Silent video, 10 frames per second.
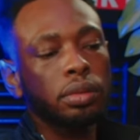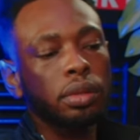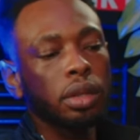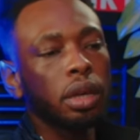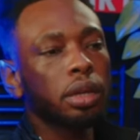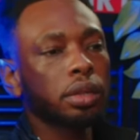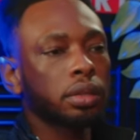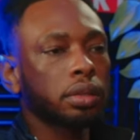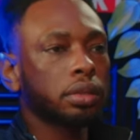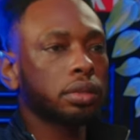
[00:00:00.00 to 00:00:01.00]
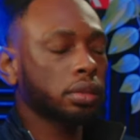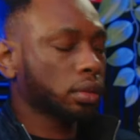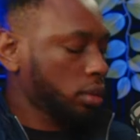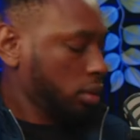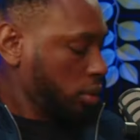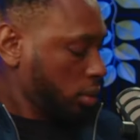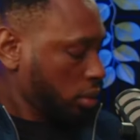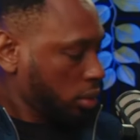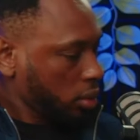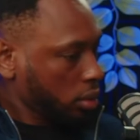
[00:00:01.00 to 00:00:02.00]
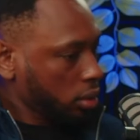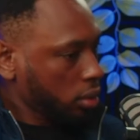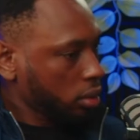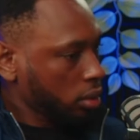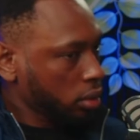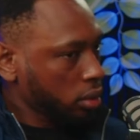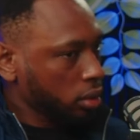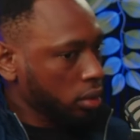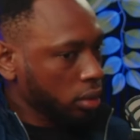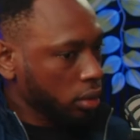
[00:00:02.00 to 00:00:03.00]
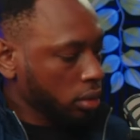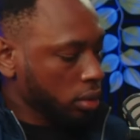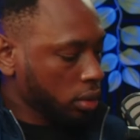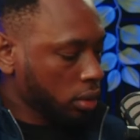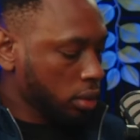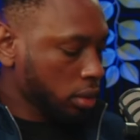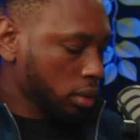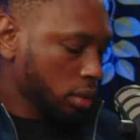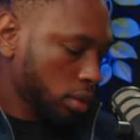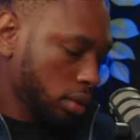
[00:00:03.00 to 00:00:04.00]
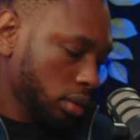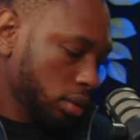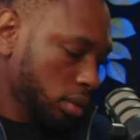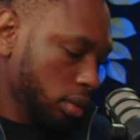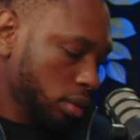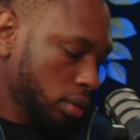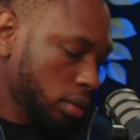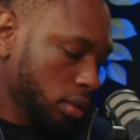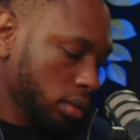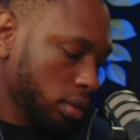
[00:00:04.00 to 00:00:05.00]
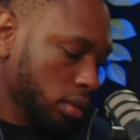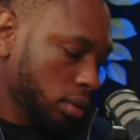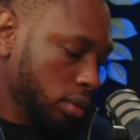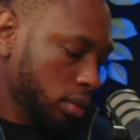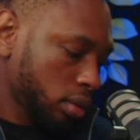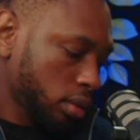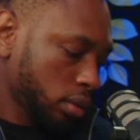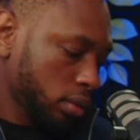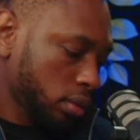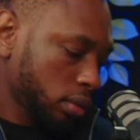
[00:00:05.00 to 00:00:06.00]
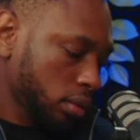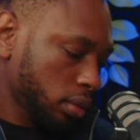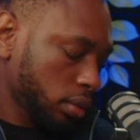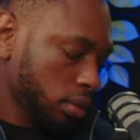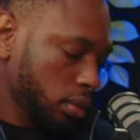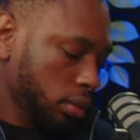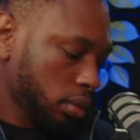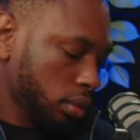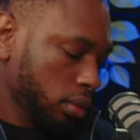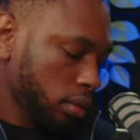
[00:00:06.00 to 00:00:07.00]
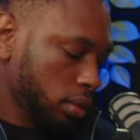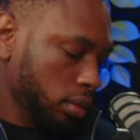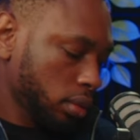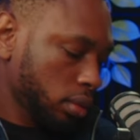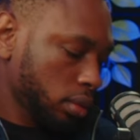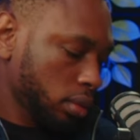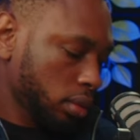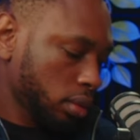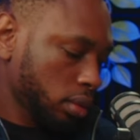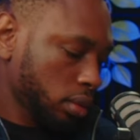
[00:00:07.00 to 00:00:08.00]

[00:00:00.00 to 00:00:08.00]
(not speaking)